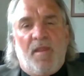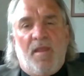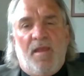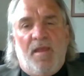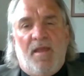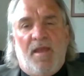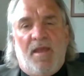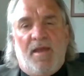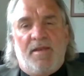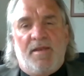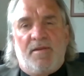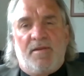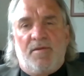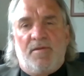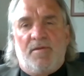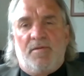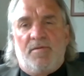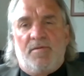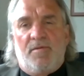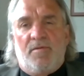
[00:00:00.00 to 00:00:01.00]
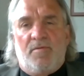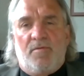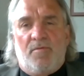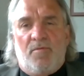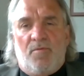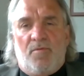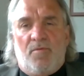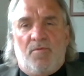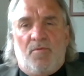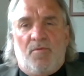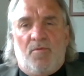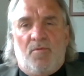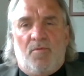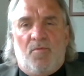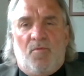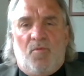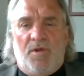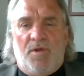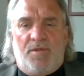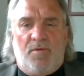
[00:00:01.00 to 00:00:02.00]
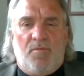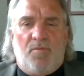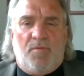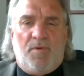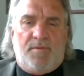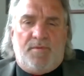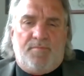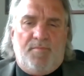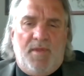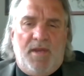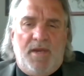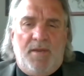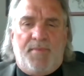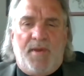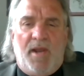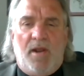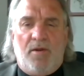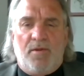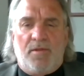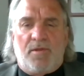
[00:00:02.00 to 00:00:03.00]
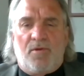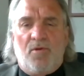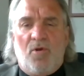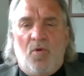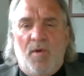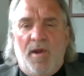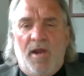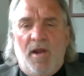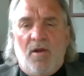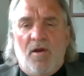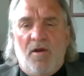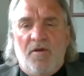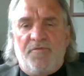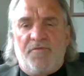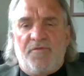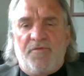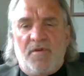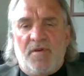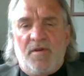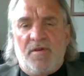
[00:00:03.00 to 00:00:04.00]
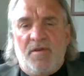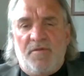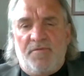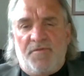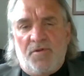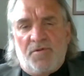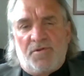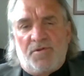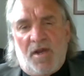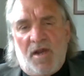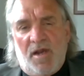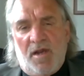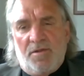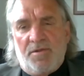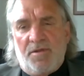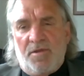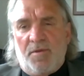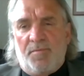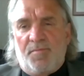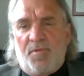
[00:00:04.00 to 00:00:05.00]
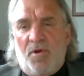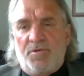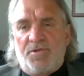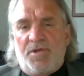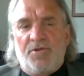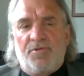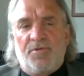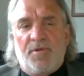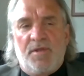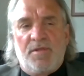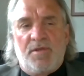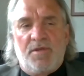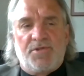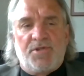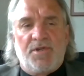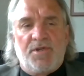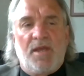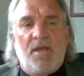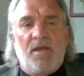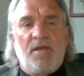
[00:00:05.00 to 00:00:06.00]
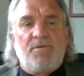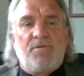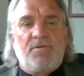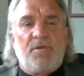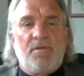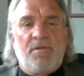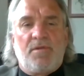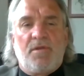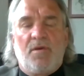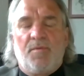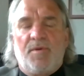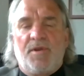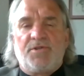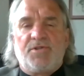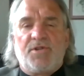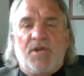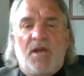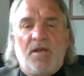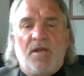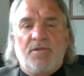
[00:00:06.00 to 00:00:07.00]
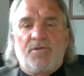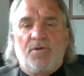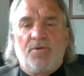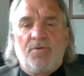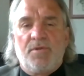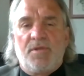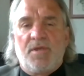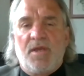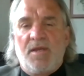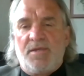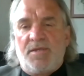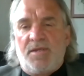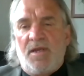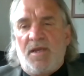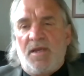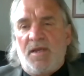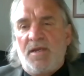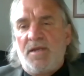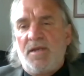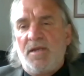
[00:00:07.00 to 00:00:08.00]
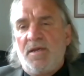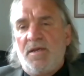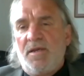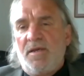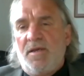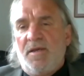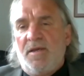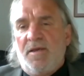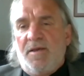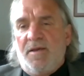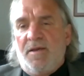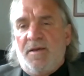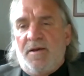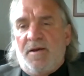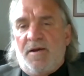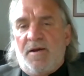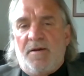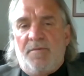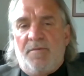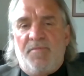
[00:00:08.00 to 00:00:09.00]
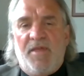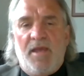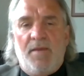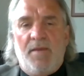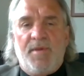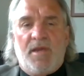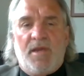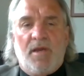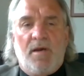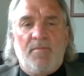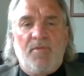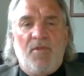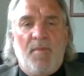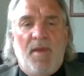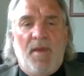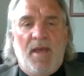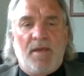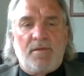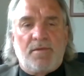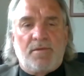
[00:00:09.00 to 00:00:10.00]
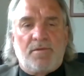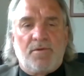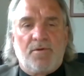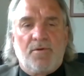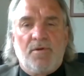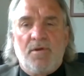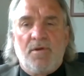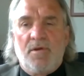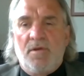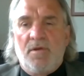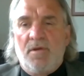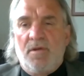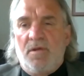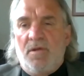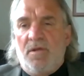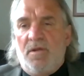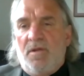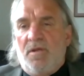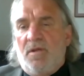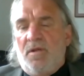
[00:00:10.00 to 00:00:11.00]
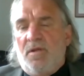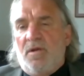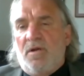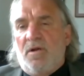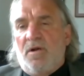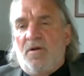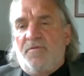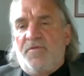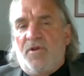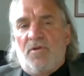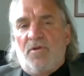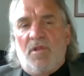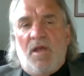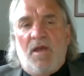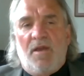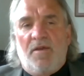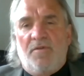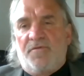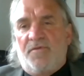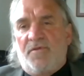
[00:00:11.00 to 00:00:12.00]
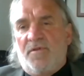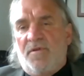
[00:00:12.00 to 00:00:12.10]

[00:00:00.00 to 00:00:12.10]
And what many parents are aware of, if your child is approaching transition age, is that when a child turns 18, they become the master of their life.